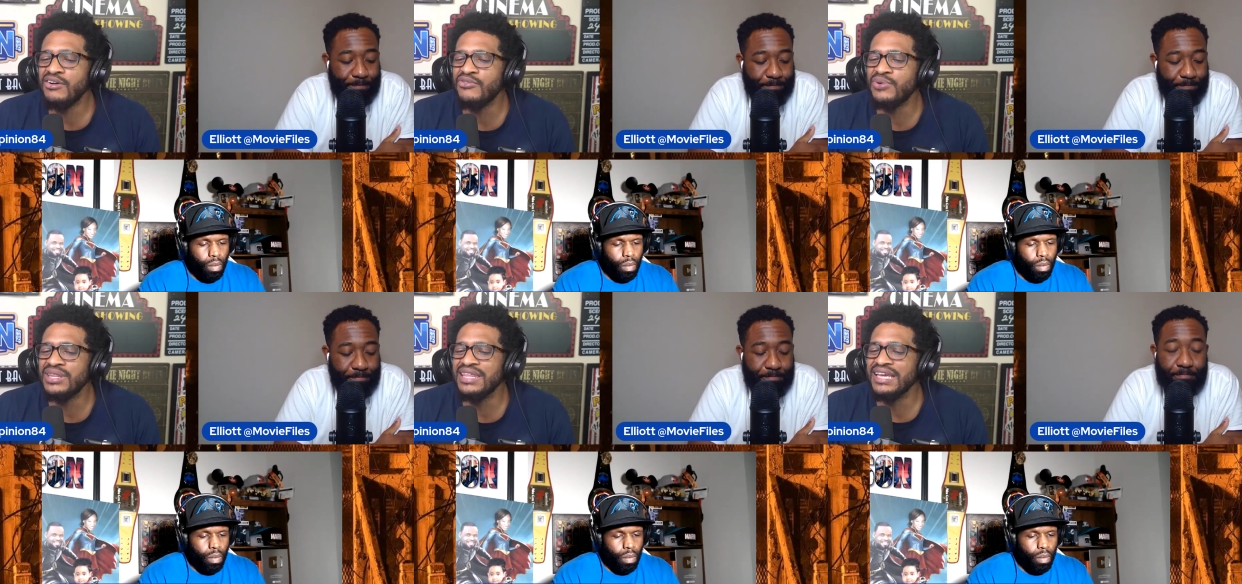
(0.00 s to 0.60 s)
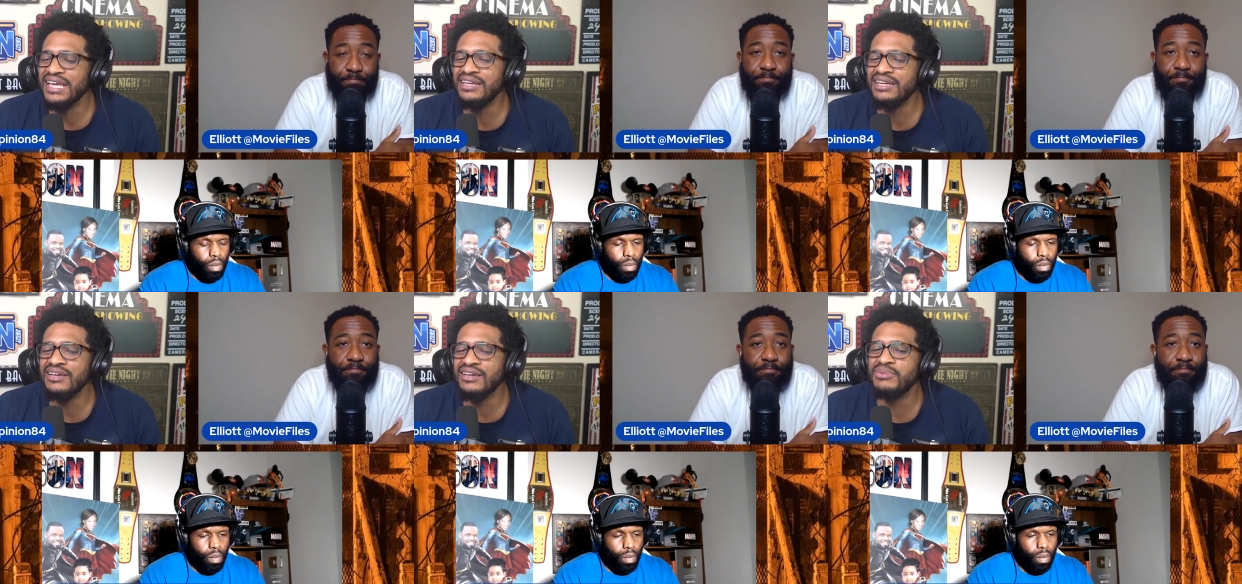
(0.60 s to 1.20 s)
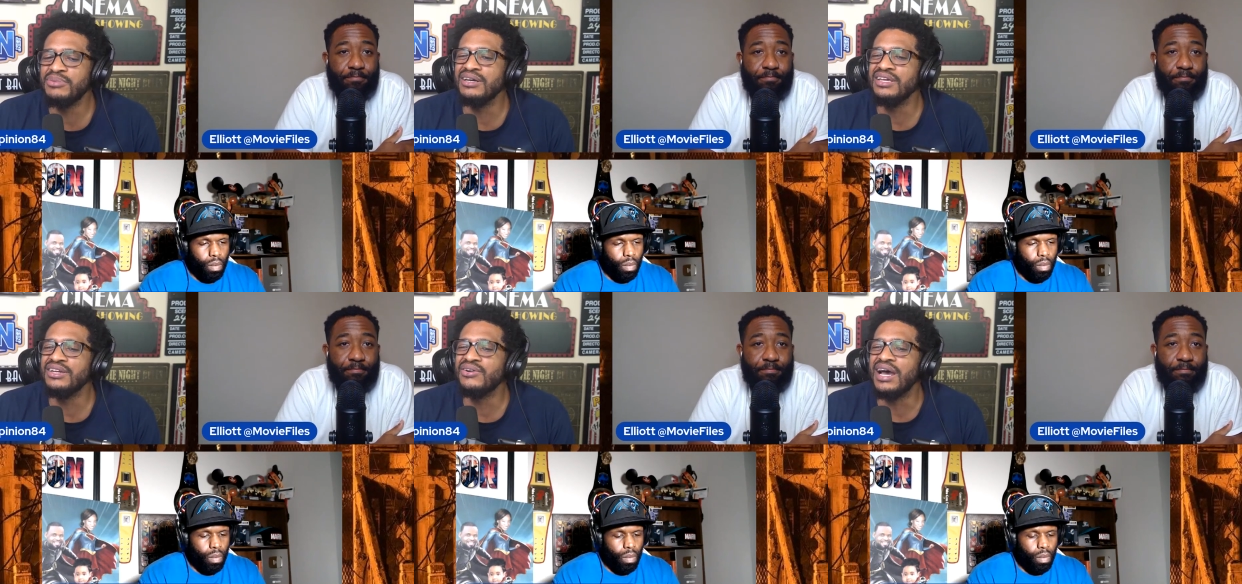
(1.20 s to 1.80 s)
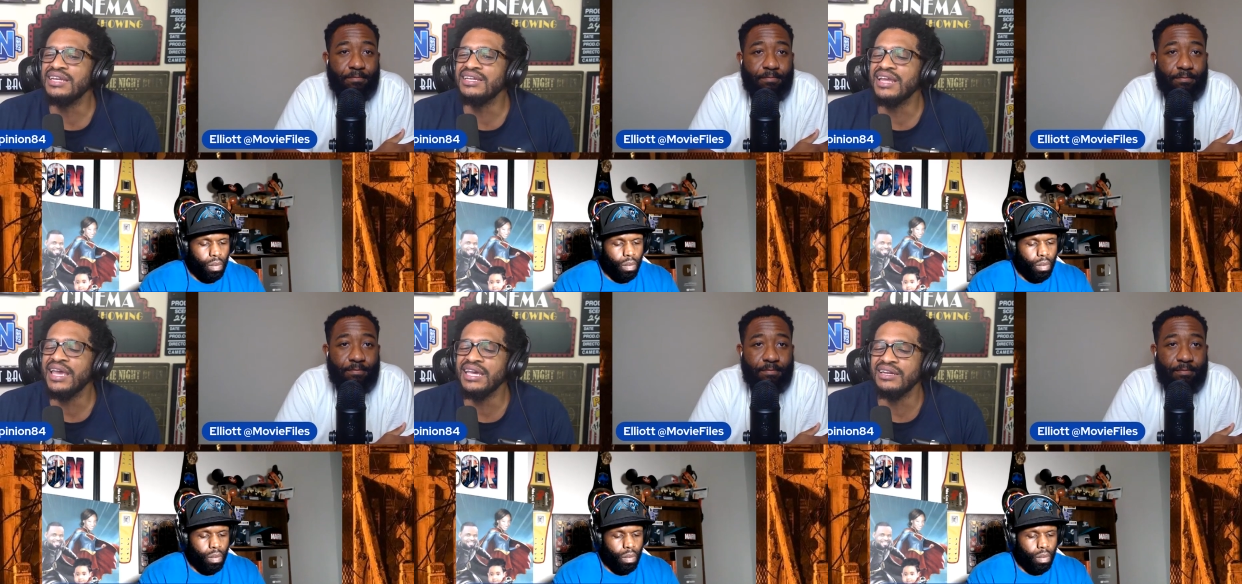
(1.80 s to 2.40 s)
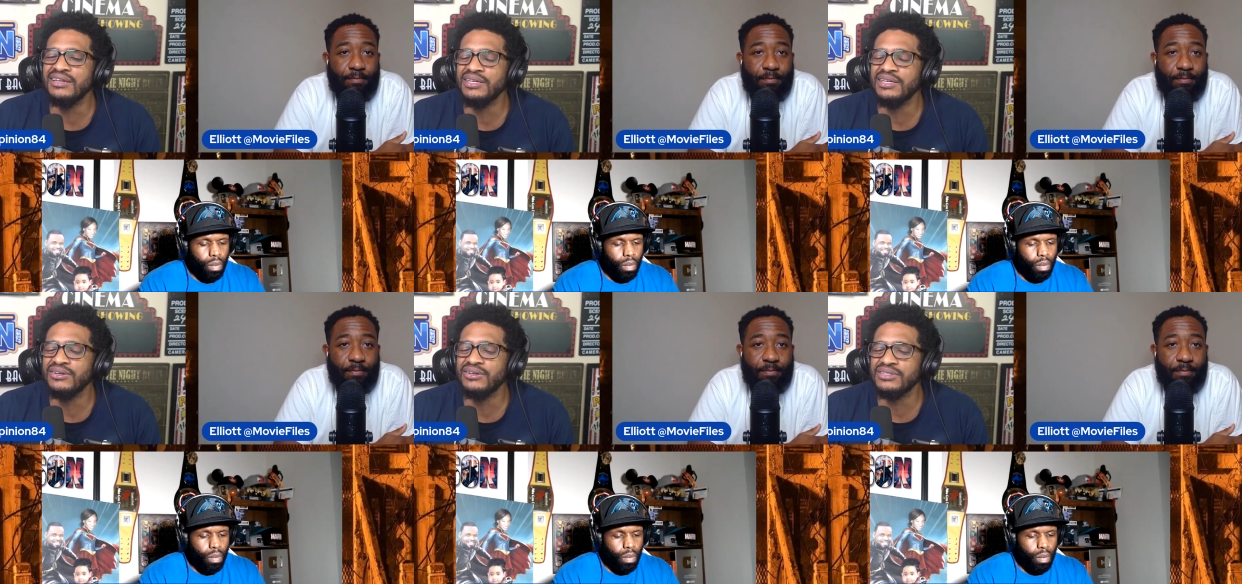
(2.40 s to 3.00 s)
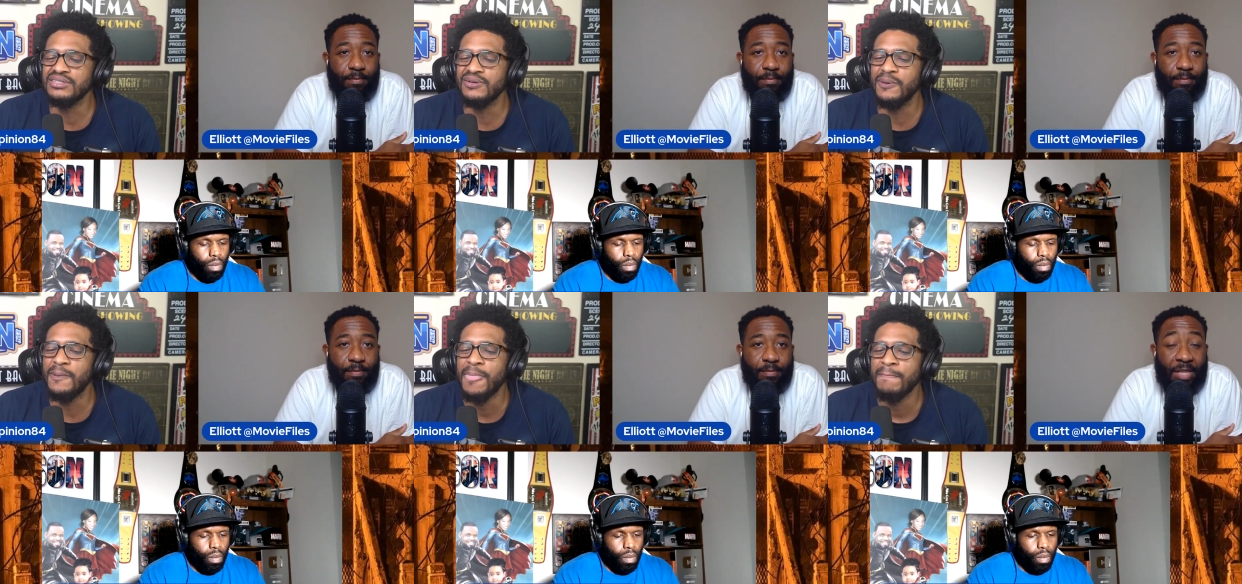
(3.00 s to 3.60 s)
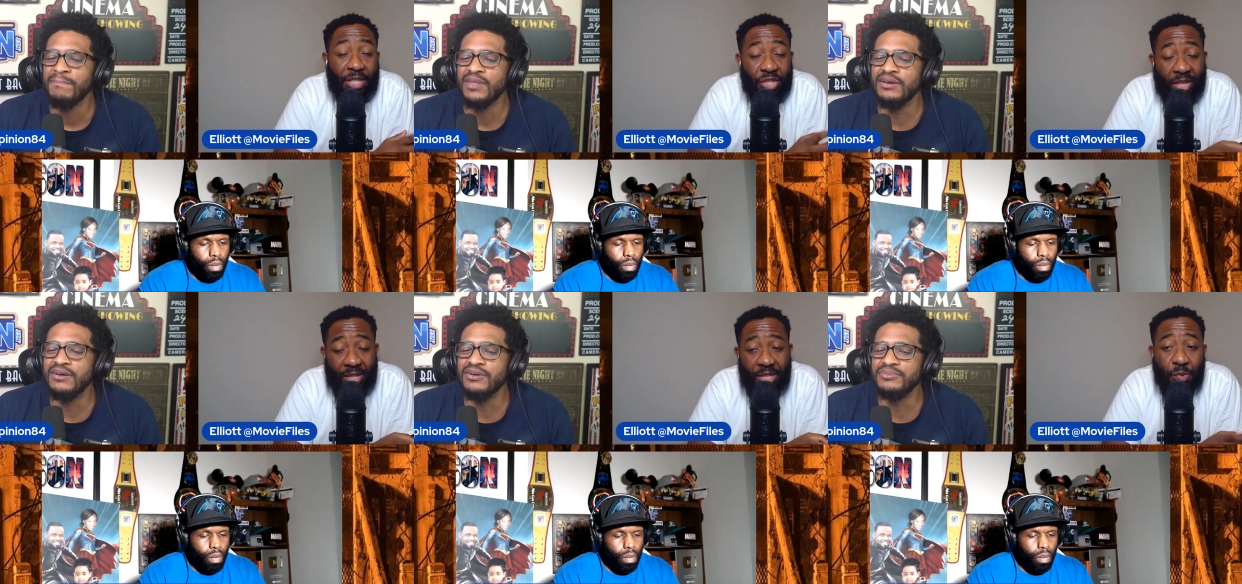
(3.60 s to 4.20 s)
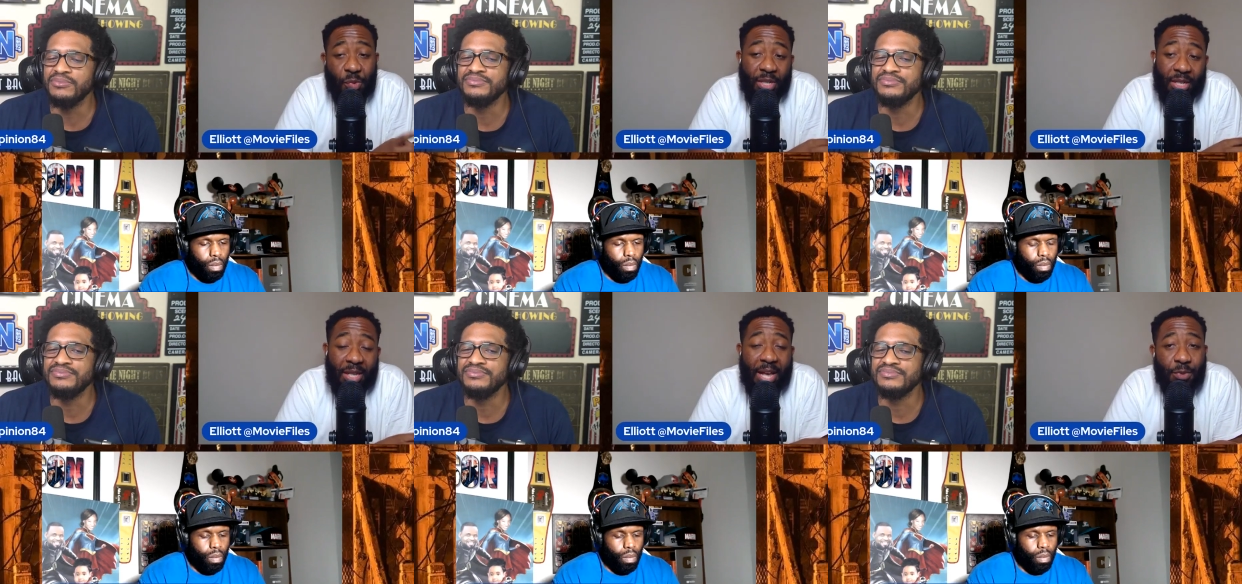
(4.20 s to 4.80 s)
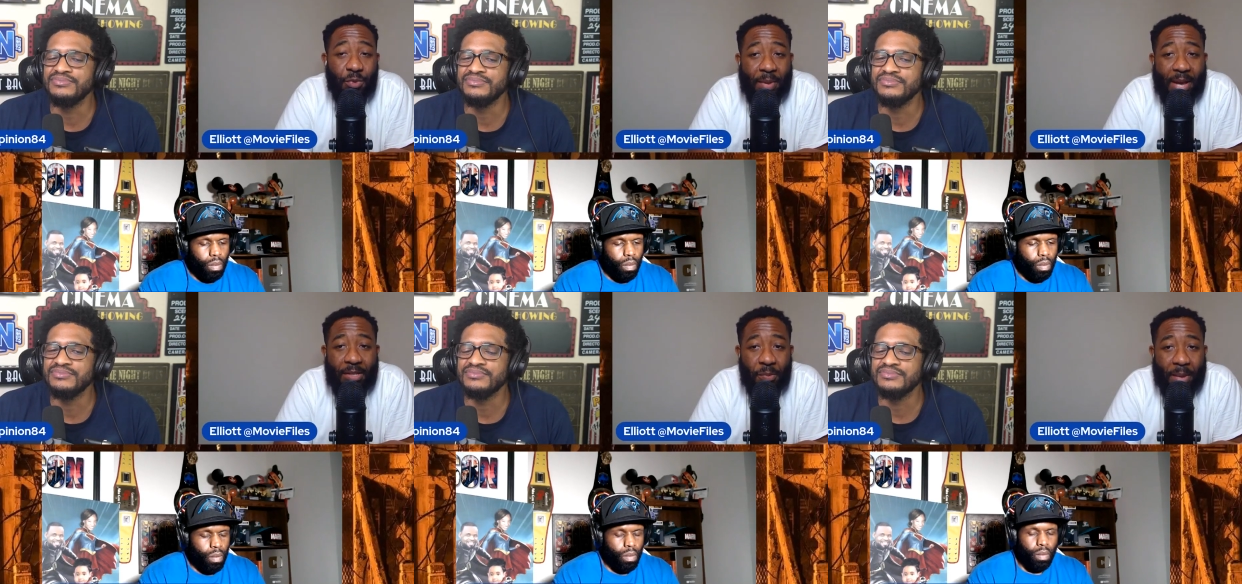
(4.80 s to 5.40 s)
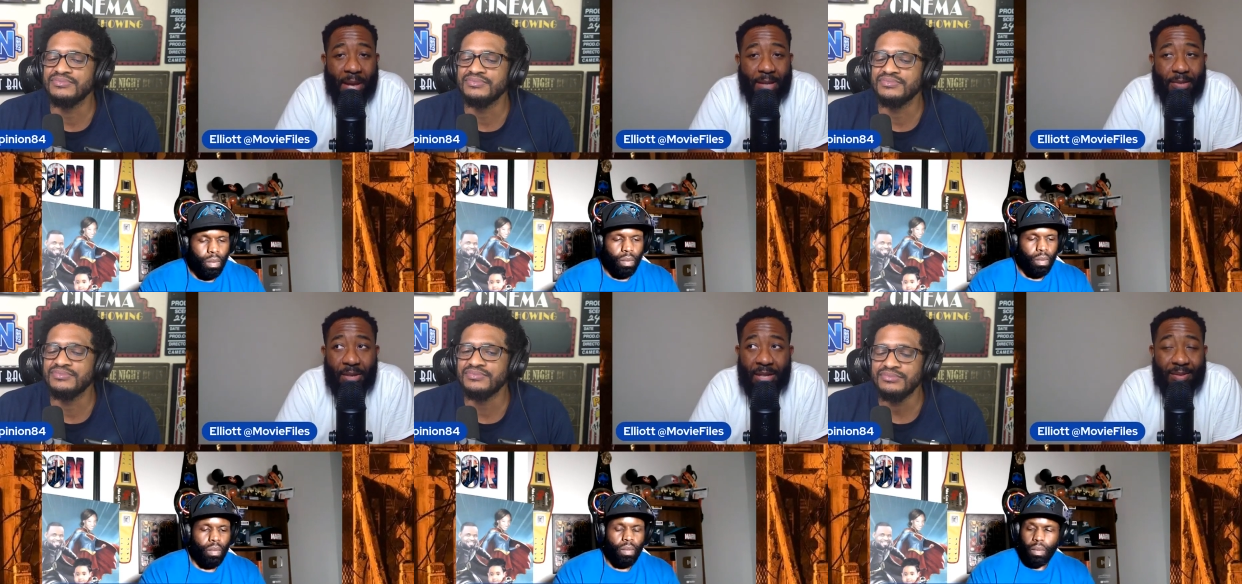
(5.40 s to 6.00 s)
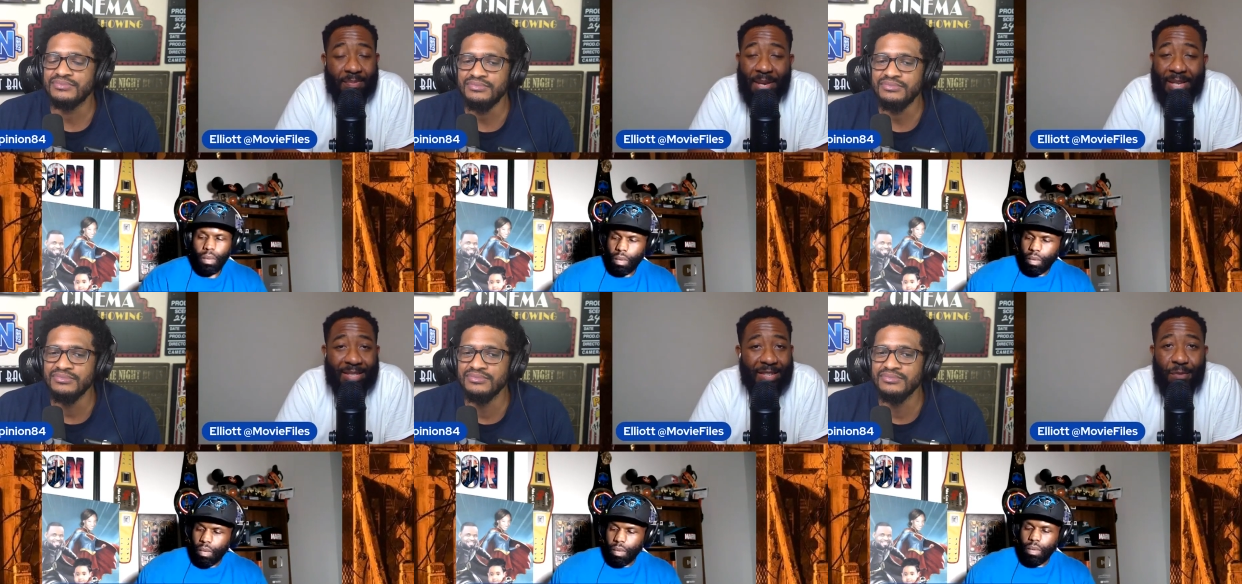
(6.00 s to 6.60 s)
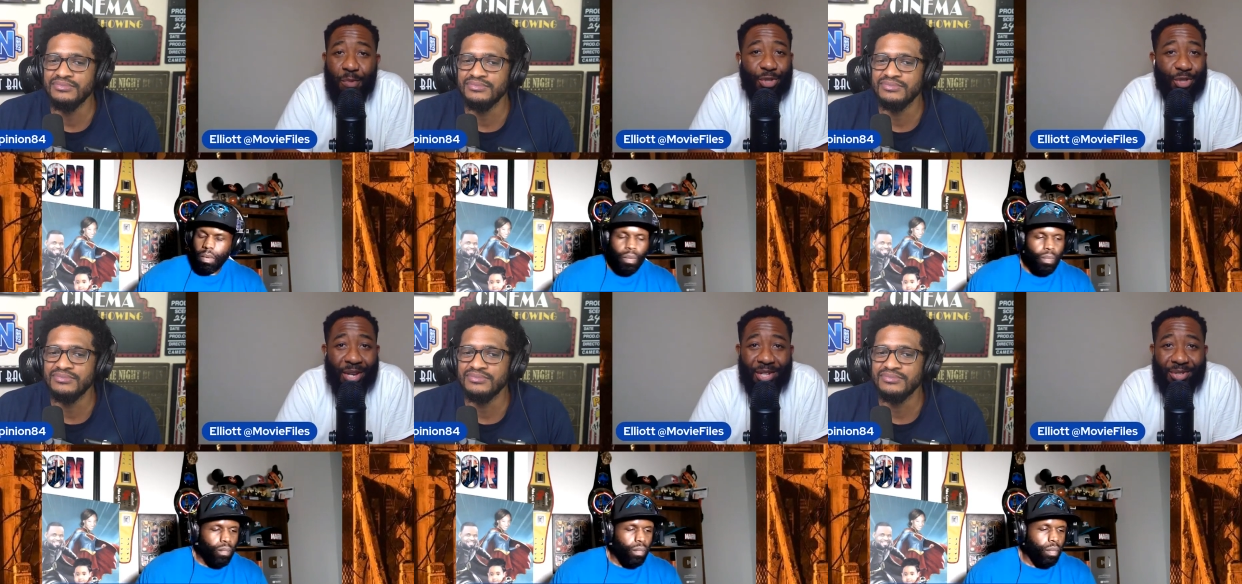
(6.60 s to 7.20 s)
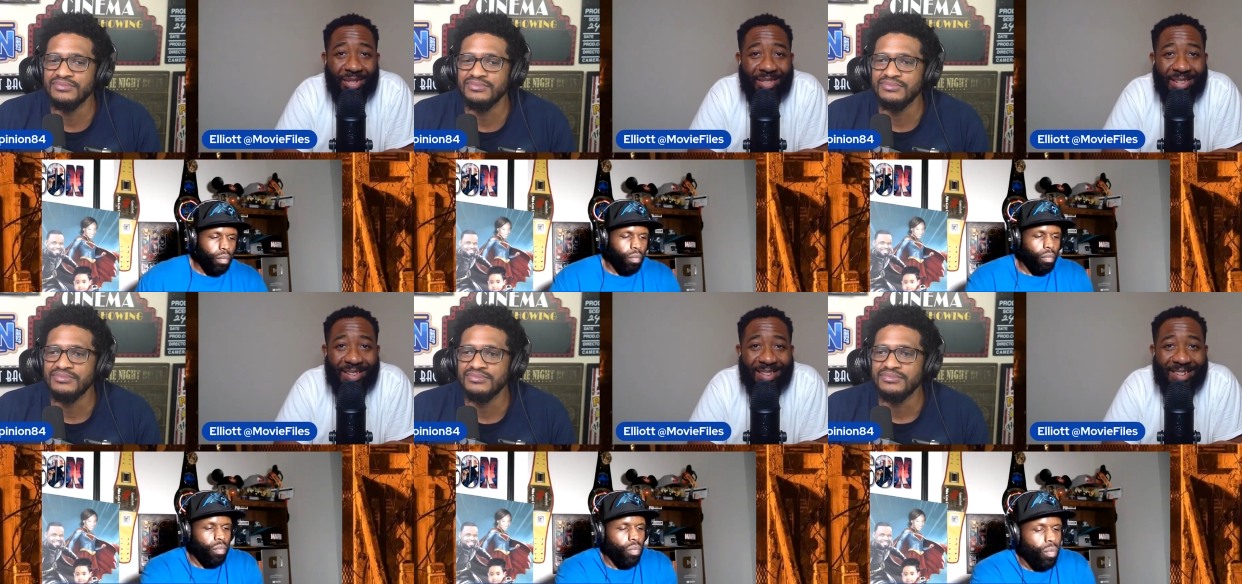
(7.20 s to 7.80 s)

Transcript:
Speaker 1: with the ending, but you know, I didn't hate it, you know, and so
Speaker 2: and they shot um, this one and the last one back to back, so that makes it even more stranger that they